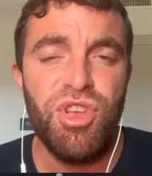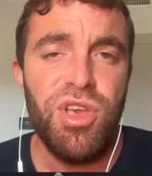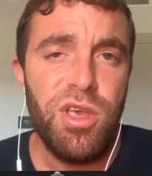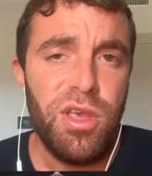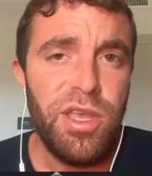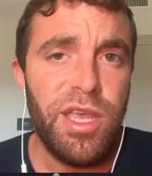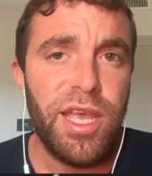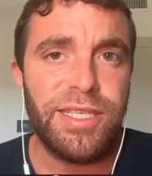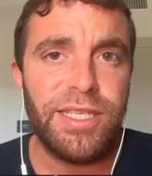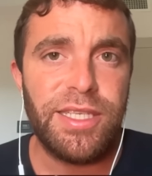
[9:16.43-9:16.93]

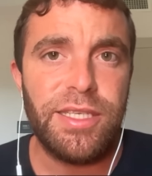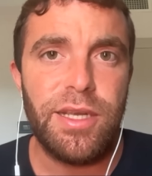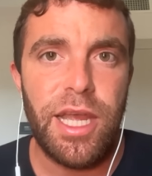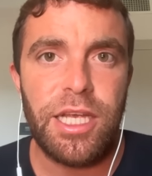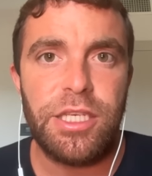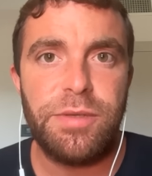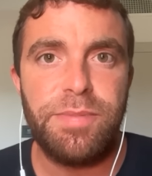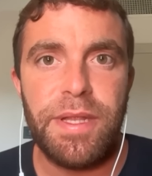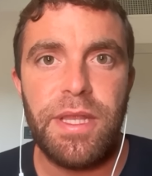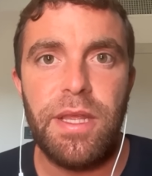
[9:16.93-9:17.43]
Yes, I
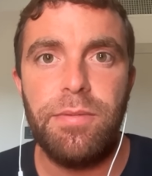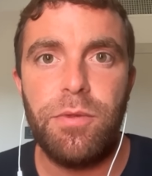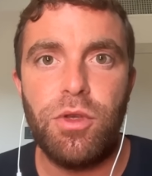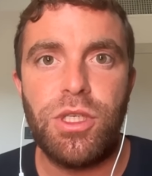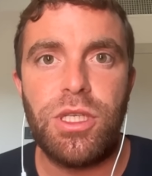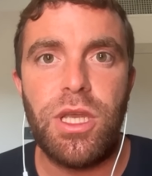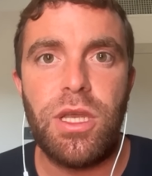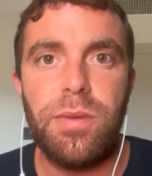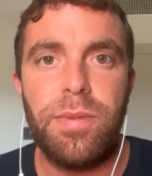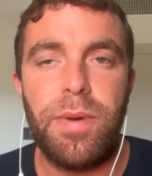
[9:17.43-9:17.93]
expect him to
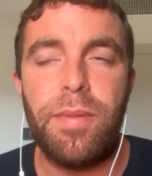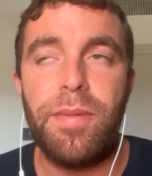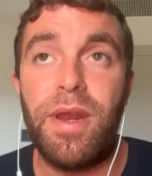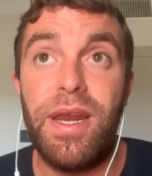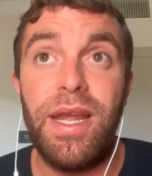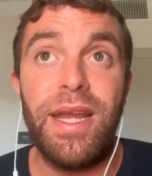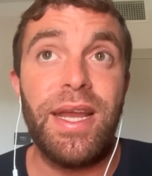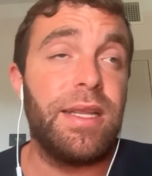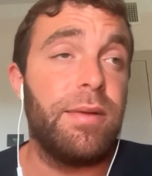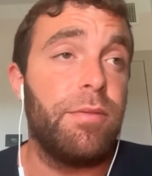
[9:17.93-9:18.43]
stay in the Premier
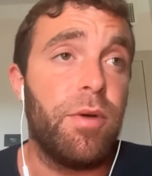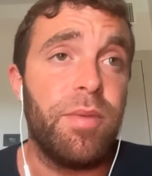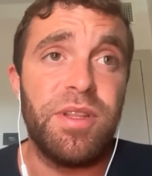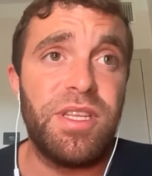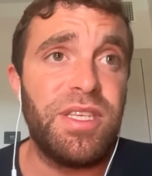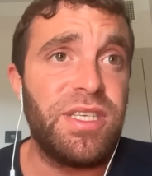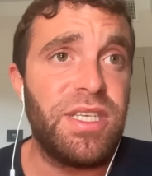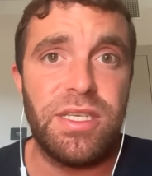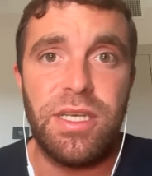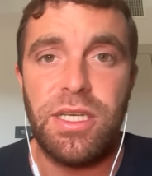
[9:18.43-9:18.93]
League. At the moment,
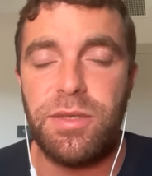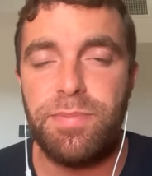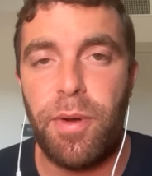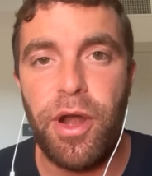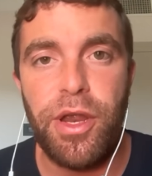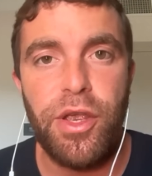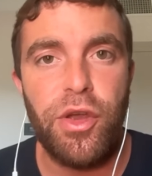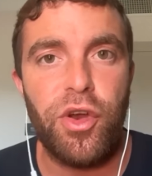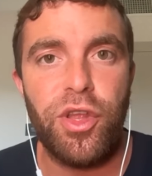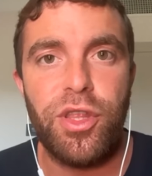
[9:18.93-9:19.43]
this is his
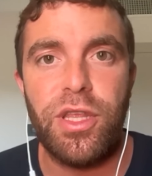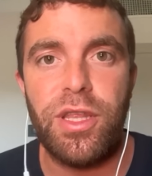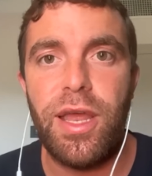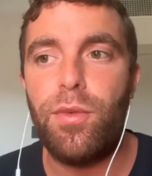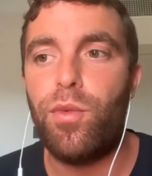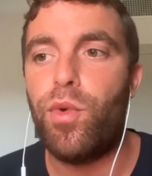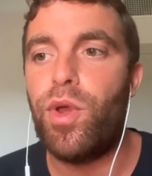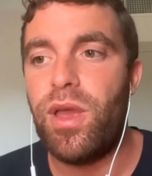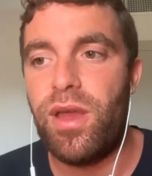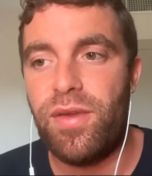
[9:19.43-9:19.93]
priority.
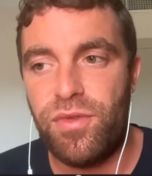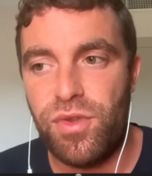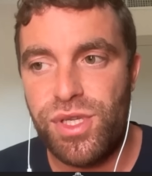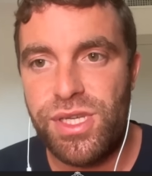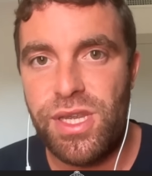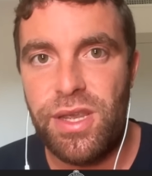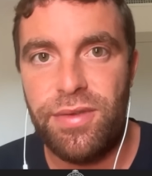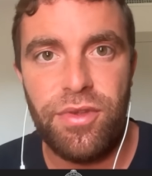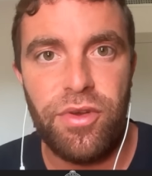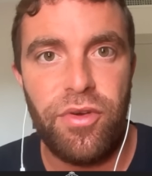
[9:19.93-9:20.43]
Then we have to
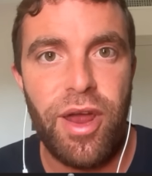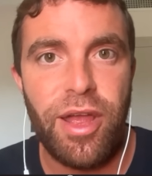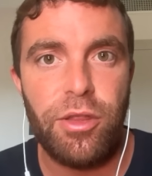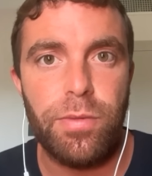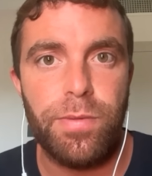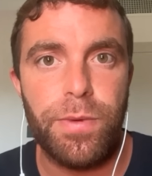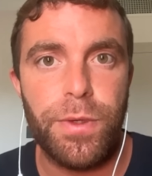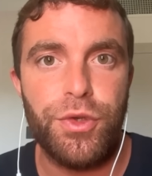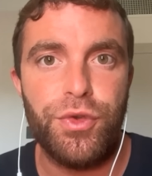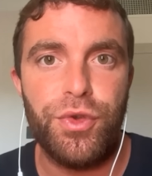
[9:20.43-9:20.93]
see if the right
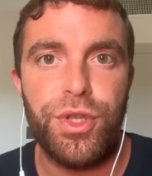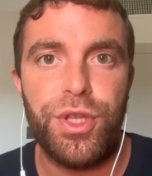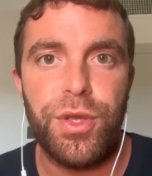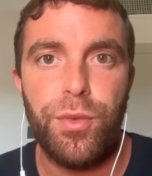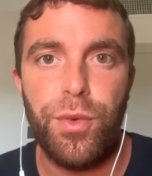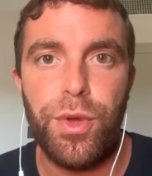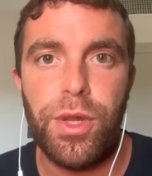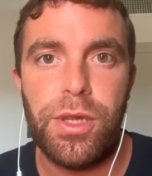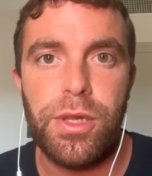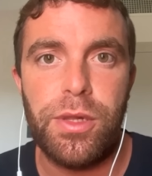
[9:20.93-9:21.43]
opportunity
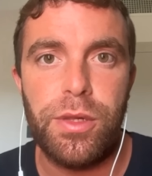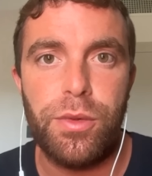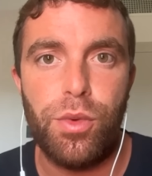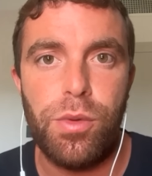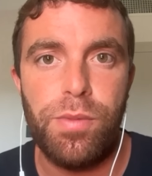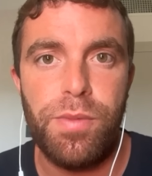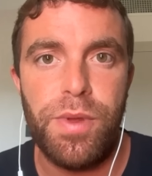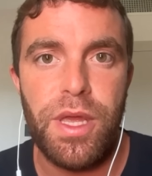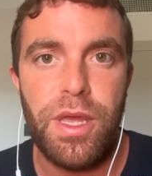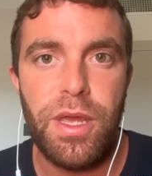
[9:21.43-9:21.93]
will
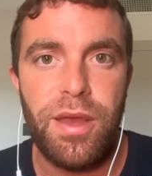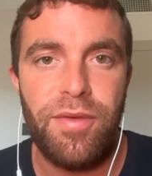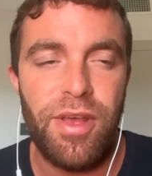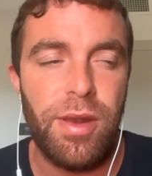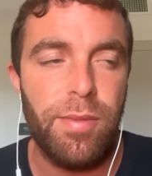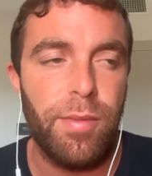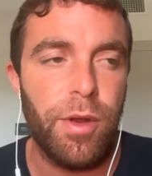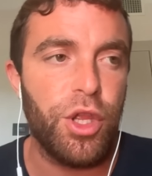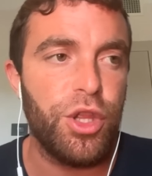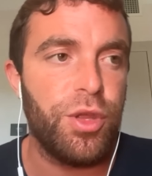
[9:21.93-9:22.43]
be
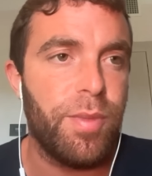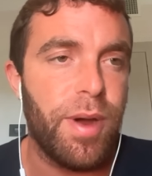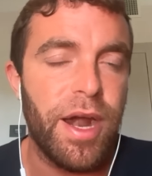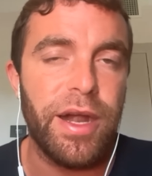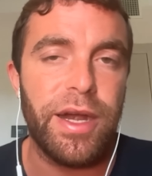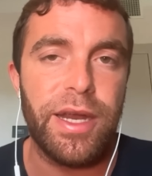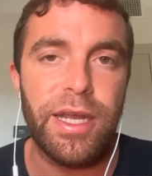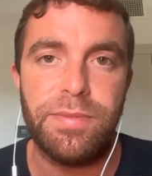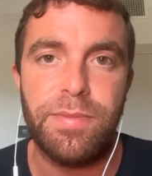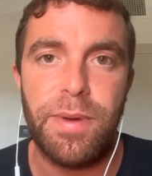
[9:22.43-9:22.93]
available on the market.